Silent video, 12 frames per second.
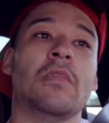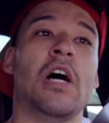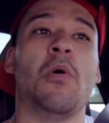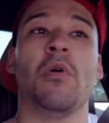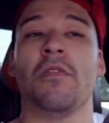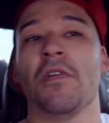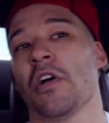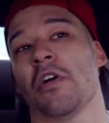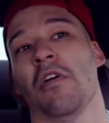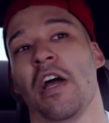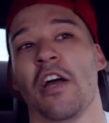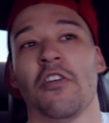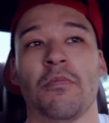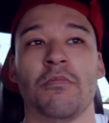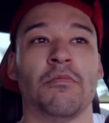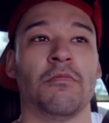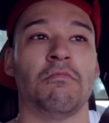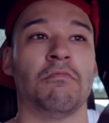I would have fucking crashed
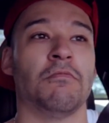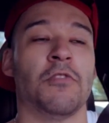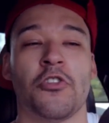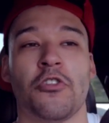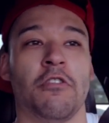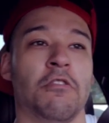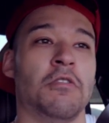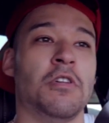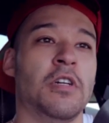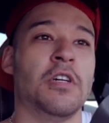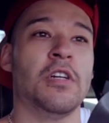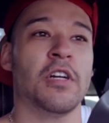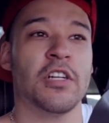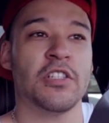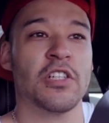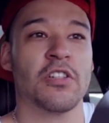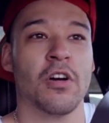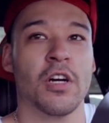for sure. Because
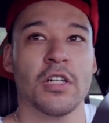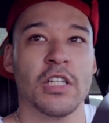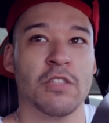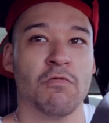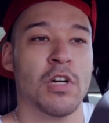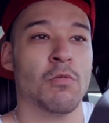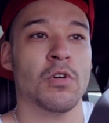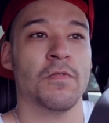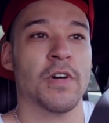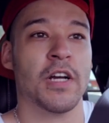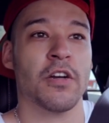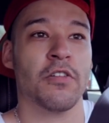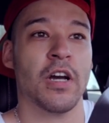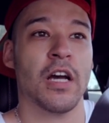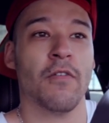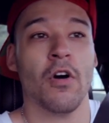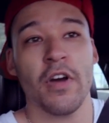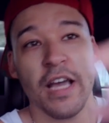this car is rear wheel fucking
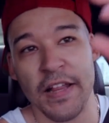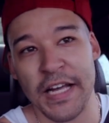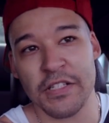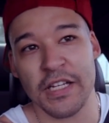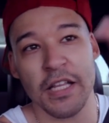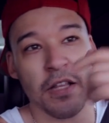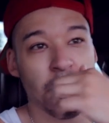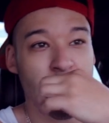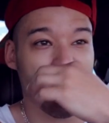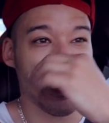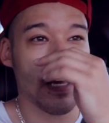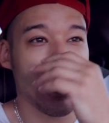drive. Oh yeah, that's another thing.